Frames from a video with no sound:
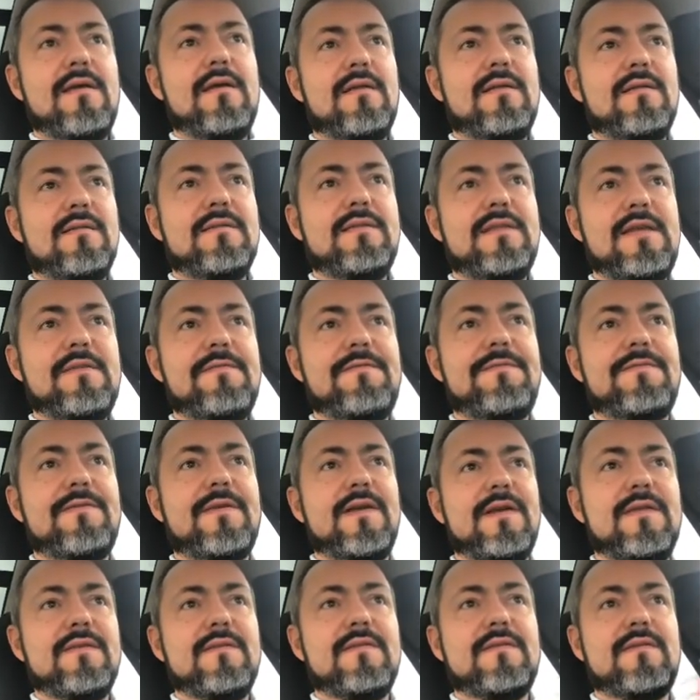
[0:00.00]

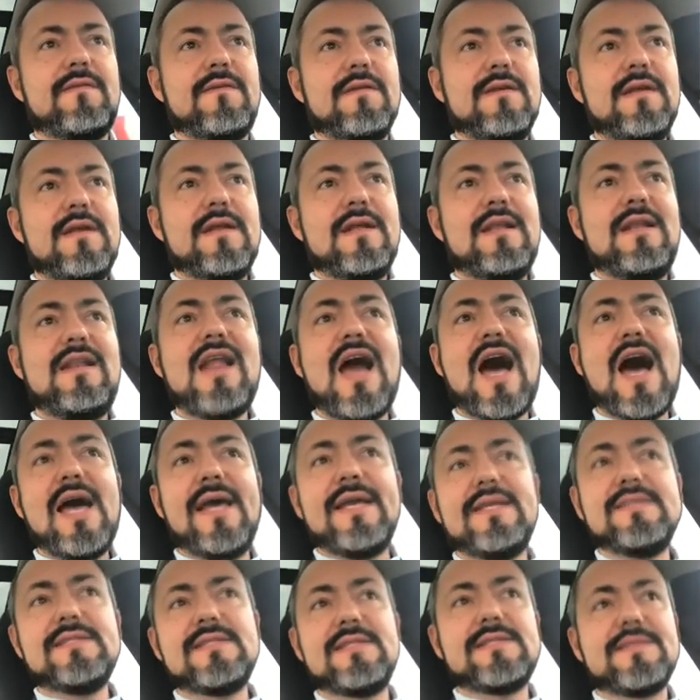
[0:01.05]
different
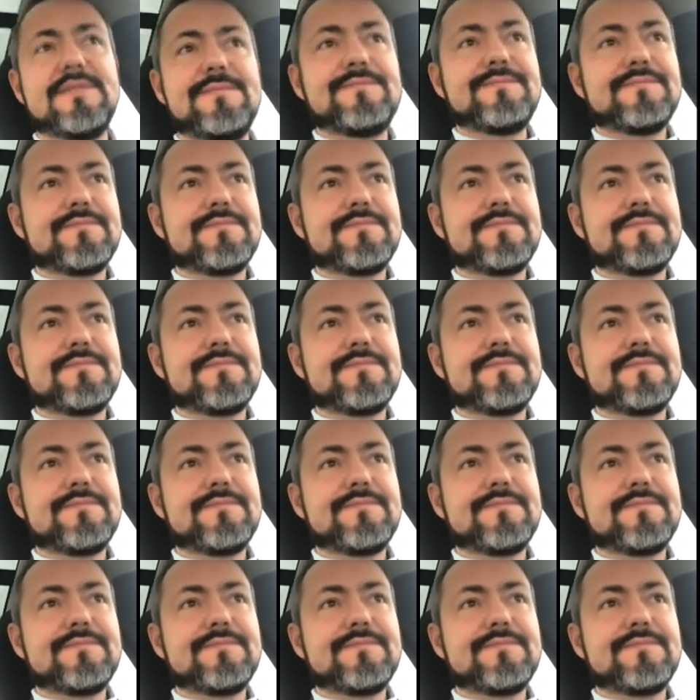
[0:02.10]
lines